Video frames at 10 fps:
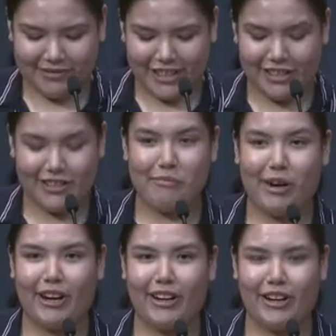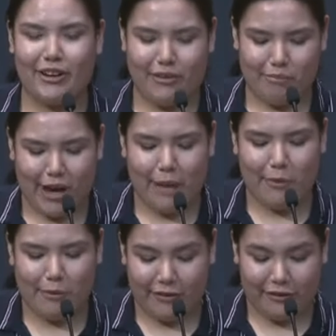should mark your
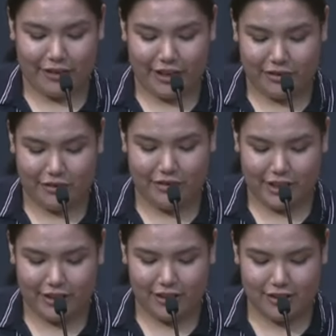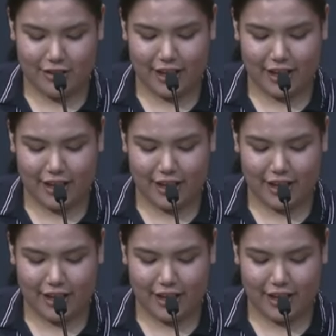Bible before you do this.